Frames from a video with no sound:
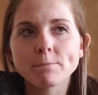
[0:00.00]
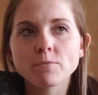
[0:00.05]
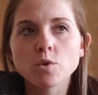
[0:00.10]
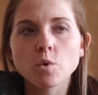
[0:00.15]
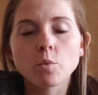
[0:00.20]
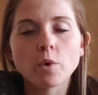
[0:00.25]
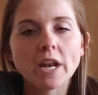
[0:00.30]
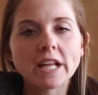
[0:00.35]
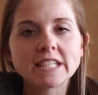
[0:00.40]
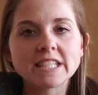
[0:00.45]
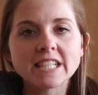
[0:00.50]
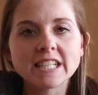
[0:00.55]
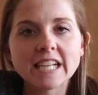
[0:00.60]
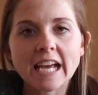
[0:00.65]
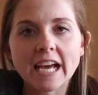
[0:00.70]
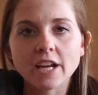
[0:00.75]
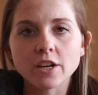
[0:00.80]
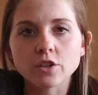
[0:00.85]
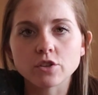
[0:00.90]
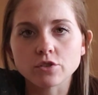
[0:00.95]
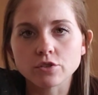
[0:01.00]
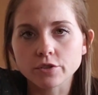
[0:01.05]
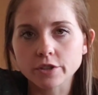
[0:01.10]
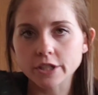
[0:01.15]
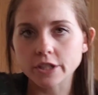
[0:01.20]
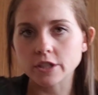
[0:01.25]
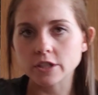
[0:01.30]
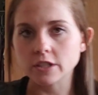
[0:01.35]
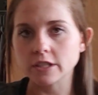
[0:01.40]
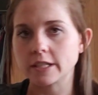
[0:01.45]
what I didn't add
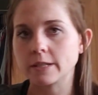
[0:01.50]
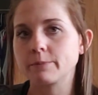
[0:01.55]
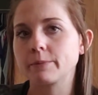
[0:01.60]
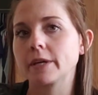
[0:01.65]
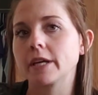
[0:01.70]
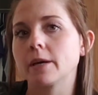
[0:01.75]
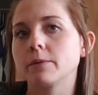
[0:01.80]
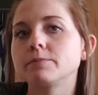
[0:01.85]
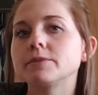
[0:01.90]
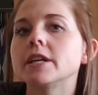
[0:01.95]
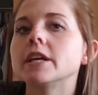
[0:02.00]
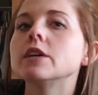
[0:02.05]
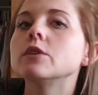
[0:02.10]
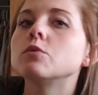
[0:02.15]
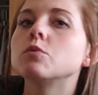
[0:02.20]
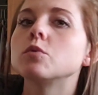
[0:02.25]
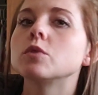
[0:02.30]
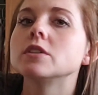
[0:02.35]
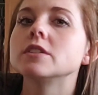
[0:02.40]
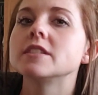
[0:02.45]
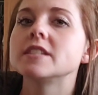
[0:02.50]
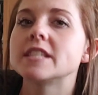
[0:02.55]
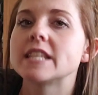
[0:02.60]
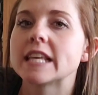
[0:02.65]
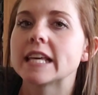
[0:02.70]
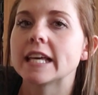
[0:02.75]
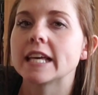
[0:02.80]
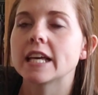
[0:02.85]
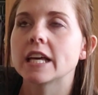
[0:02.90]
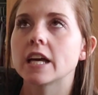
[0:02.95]
earlier in my update was
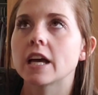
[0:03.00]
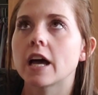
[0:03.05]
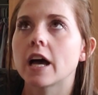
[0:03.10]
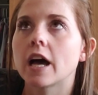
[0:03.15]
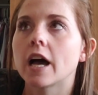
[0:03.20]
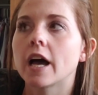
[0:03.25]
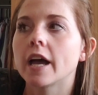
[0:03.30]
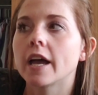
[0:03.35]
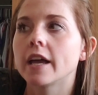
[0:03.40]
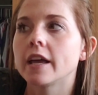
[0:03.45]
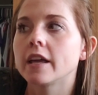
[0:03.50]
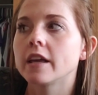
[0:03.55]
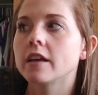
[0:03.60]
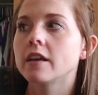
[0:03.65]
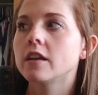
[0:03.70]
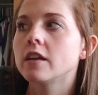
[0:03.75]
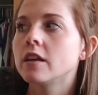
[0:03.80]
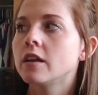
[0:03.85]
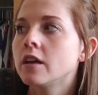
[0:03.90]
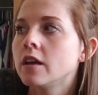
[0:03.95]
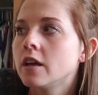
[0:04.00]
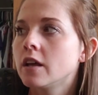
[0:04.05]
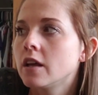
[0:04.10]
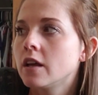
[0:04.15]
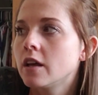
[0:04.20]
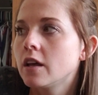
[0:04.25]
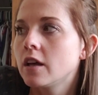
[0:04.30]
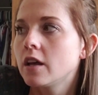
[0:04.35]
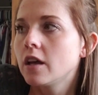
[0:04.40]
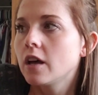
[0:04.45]
that I
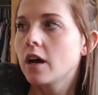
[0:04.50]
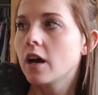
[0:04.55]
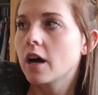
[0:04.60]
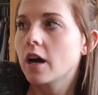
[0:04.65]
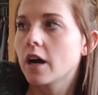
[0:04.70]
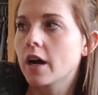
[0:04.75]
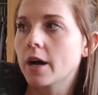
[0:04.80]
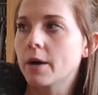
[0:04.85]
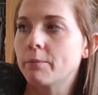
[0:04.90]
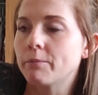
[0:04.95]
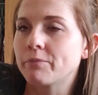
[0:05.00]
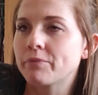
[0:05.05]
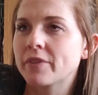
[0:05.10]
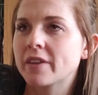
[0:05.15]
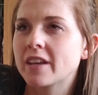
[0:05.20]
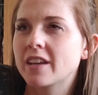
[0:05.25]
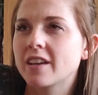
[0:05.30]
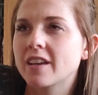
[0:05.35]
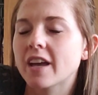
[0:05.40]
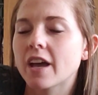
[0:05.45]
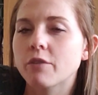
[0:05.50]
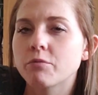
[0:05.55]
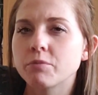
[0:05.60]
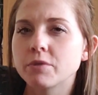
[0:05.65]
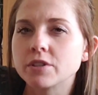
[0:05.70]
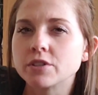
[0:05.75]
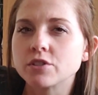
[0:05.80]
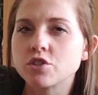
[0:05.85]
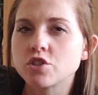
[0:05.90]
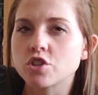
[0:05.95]
have
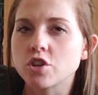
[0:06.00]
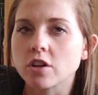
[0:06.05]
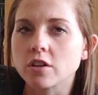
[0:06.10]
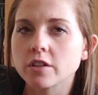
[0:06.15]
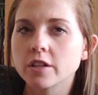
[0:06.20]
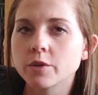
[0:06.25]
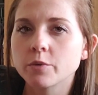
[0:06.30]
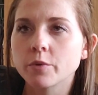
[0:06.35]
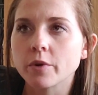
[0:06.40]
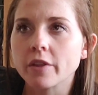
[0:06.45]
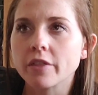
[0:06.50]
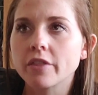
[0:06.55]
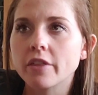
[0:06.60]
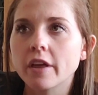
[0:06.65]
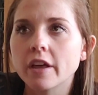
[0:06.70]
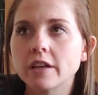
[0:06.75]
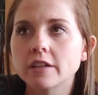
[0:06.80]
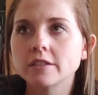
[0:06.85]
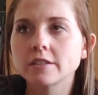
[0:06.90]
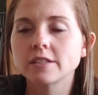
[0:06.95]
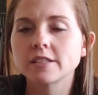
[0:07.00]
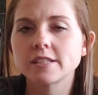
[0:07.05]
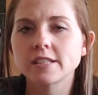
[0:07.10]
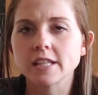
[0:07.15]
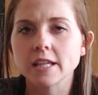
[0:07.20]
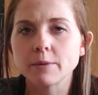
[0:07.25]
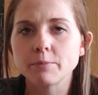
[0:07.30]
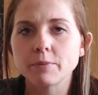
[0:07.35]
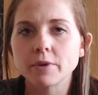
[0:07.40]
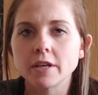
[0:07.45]
been struggling with
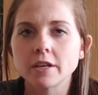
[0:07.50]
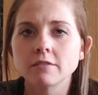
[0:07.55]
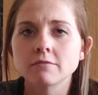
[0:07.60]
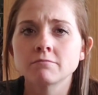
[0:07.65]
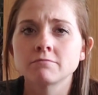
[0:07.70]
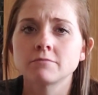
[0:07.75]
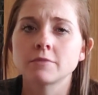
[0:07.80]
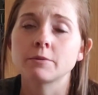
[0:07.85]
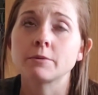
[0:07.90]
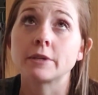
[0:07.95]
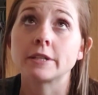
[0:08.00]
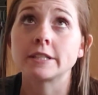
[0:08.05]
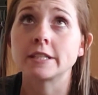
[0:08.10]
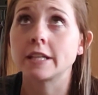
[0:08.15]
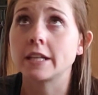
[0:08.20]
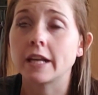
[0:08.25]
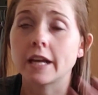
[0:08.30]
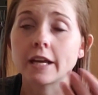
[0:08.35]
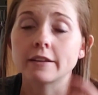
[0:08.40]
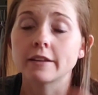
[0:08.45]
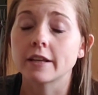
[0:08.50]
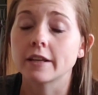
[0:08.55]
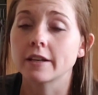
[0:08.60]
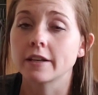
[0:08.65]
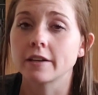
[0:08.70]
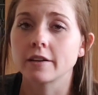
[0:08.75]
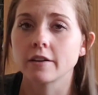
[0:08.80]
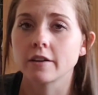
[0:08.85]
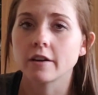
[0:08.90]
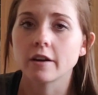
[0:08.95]
sleeping. Maybe I did add that
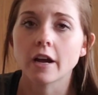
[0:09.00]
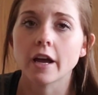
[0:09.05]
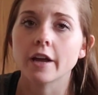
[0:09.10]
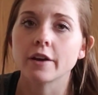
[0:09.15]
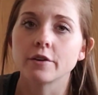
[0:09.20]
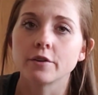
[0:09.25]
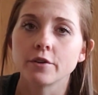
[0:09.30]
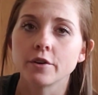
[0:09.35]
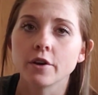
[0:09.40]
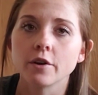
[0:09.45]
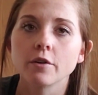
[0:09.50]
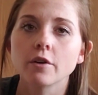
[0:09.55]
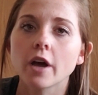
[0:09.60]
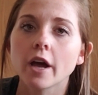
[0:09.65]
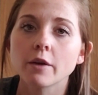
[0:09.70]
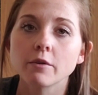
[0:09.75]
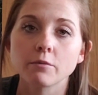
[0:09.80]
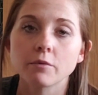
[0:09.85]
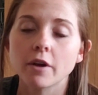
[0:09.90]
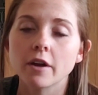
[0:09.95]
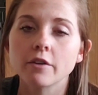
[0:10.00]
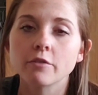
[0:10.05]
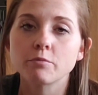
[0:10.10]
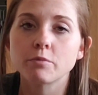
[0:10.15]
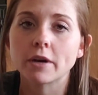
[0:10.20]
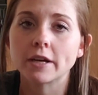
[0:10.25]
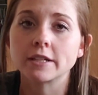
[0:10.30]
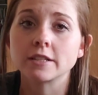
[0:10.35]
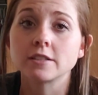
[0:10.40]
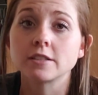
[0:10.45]
in there. I don't know. I have
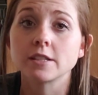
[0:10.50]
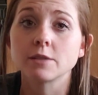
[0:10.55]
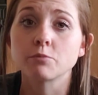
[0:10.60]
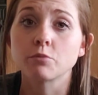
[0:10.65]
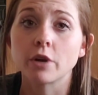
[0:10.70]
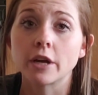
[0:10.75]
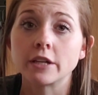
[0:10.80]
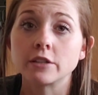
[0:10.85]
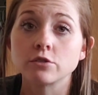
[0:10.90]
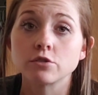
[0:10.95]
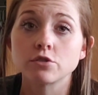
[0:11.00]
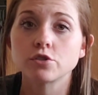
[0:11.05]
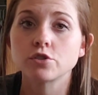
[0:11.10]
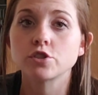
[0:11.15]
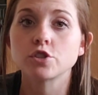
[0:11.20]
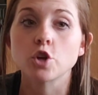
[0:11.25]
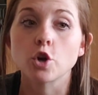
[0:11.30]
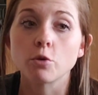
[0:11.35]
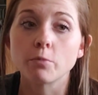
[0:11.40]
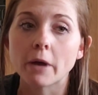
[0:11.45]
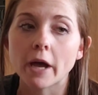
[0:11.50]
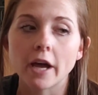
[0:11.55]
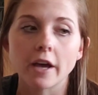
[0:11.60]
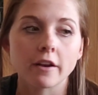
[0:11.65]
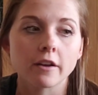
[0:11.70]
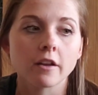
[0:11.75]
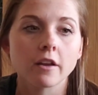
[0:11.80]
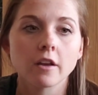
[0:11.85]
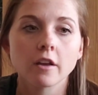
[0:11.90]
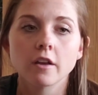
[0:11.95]
pregnancy brain so
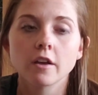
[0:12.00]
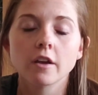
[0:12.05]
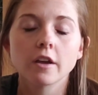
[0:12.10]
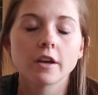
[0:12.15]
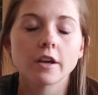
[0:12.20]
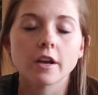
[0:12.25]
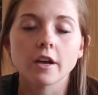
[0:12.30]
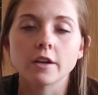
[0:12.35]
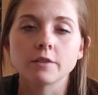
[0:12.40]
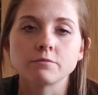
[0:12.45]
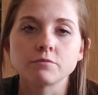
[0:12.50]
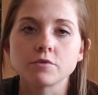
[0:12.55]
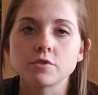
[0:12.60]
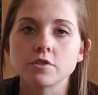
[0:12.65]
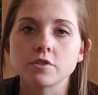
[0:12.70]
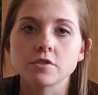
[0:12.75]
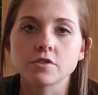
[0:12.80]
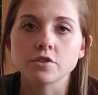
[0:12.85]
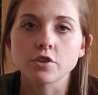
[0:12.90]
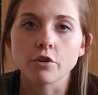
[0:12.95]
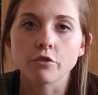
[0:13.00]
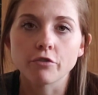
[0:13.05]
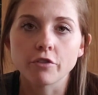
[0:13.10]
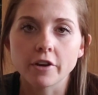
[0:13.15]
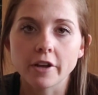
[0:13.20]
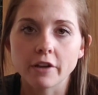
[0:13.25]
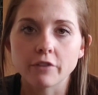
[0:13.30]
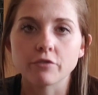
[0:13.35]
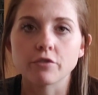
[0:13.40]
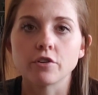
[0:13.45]
bad. I'm just so
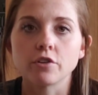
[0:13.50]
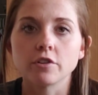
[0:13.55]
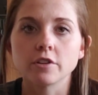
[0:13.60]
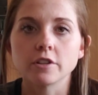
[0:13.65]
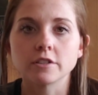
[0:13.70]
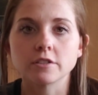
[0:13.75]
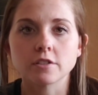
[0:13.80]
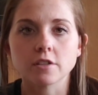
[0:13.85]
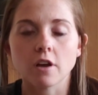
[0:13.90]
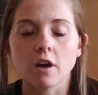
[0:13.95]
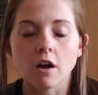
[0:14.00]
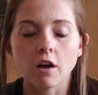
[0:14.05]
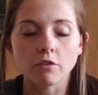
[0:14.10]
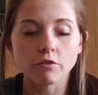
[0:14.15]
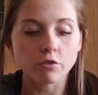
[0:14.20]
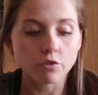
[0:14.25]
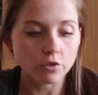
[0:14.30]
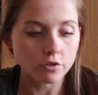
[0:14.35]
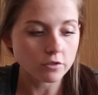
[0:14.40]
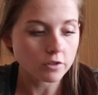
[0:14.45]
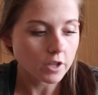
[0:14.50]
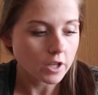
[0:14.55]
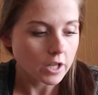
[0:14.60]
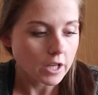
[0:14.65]
forgetful. It's awful.